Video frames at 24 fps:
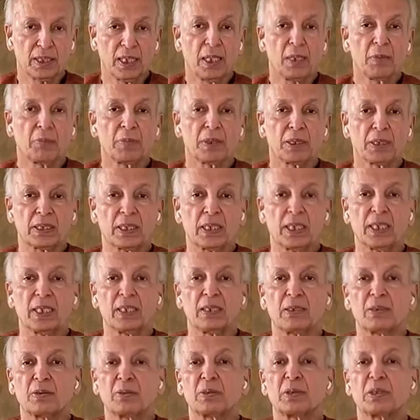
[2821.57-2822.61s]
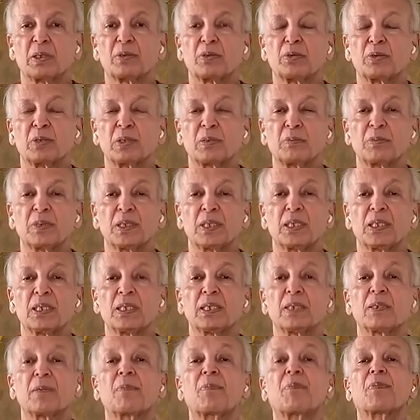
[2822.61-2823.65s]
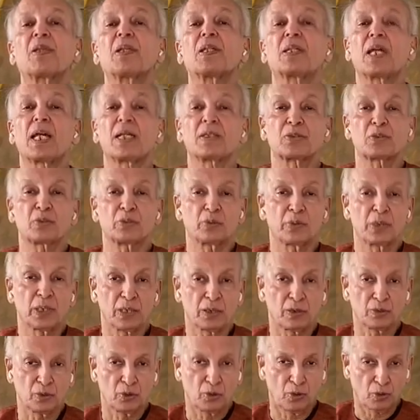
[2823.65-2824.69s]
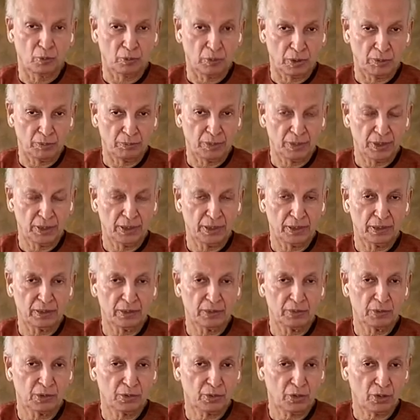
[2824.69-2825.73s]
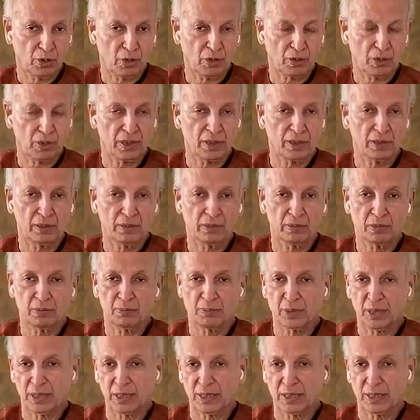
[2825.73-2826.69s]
But again, when you're doing breathing, it has to be like a normal breathing. You're talking, you're breathing.